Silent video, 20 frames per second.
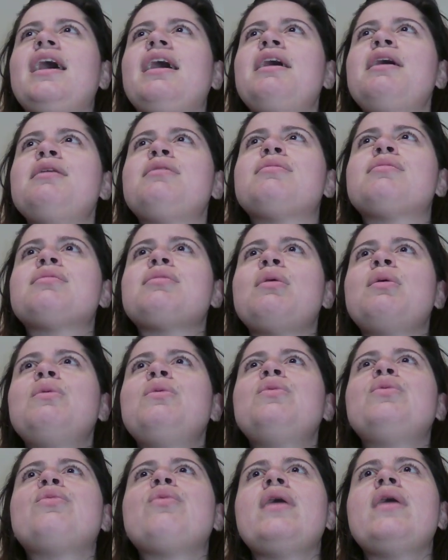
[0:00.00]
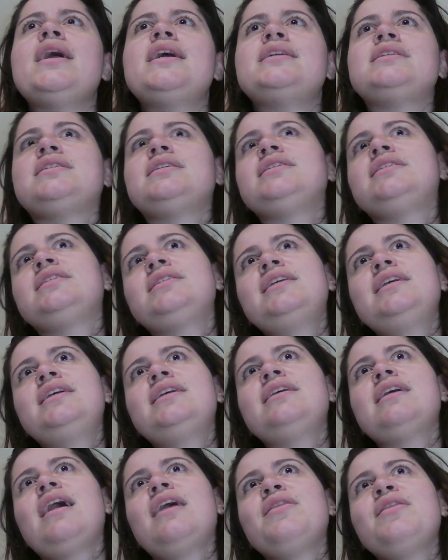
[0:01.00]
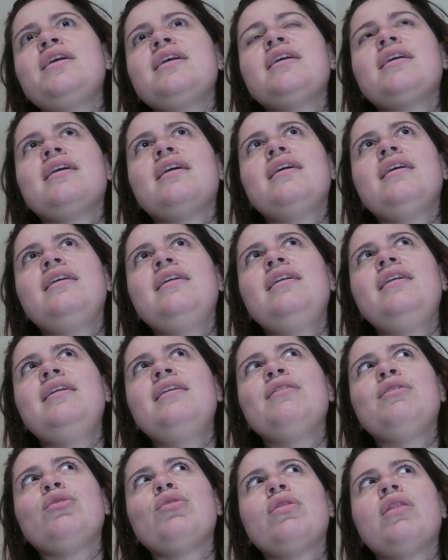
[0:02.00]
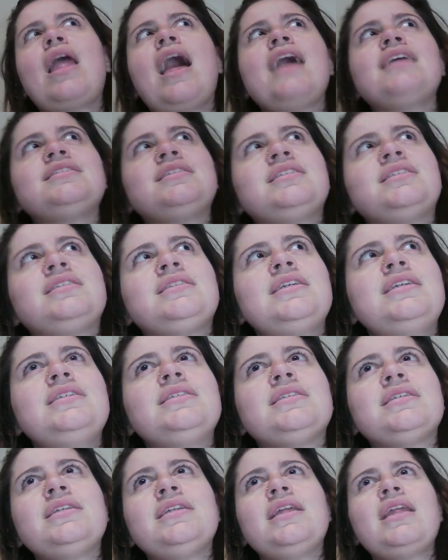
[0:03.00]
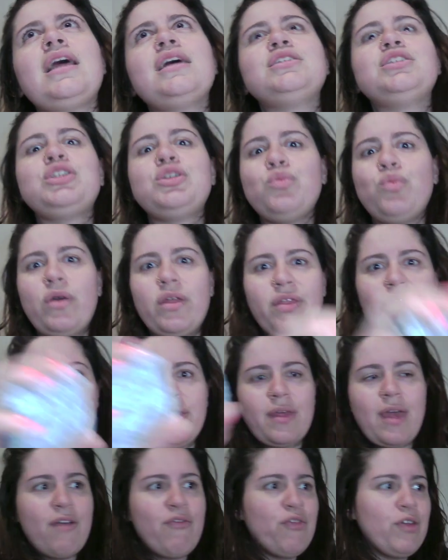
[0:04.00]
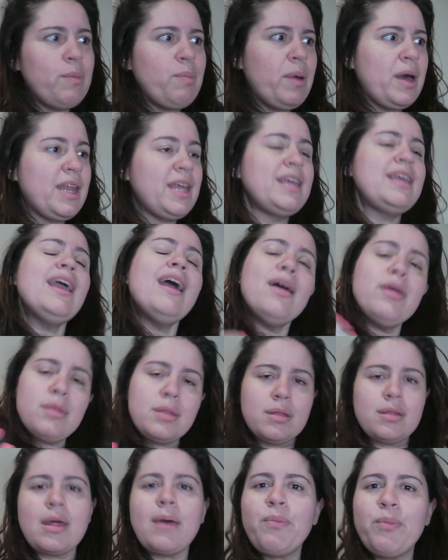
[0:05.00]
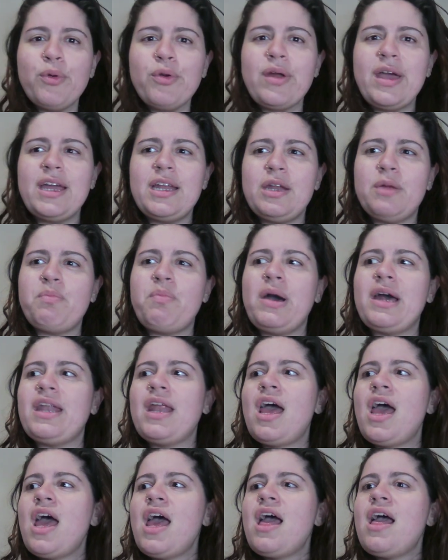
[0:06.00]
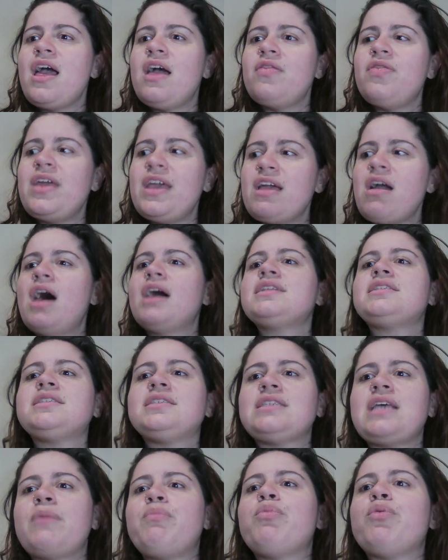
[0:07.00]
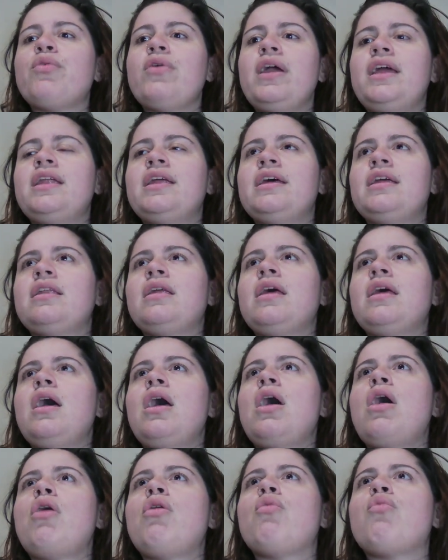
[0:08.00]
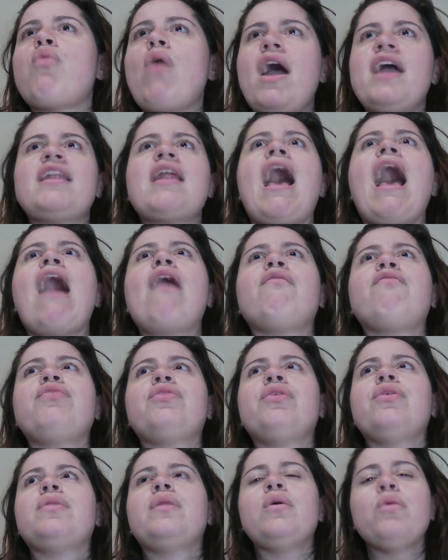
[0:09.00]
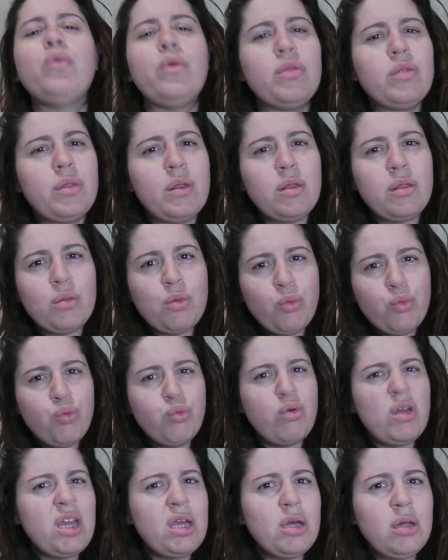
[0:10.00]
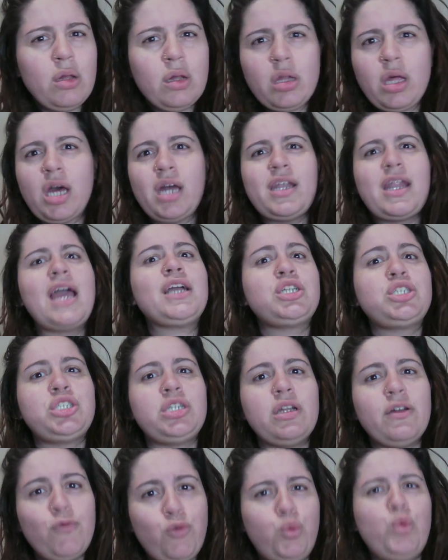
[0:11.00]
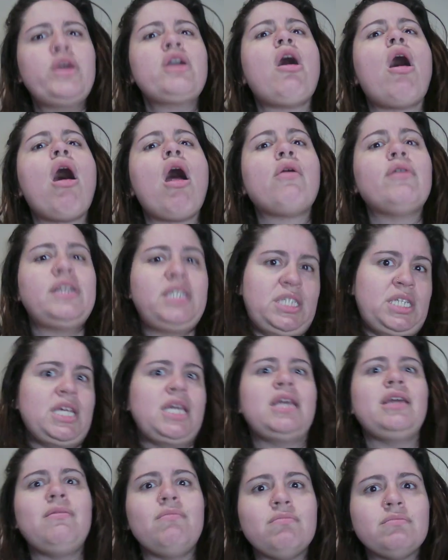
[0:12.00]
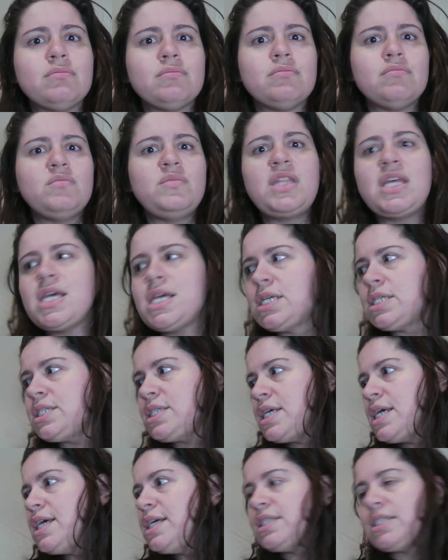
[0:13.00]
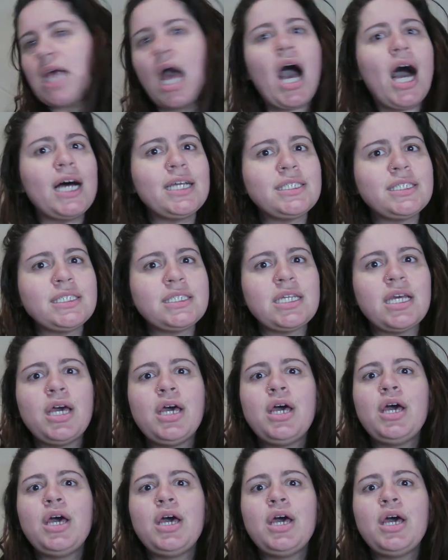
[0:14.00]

it's so great to see. I think your last season, it ended with everybody, yes, separated, but they got separated right after there was this real connection of, we are a team. This is us.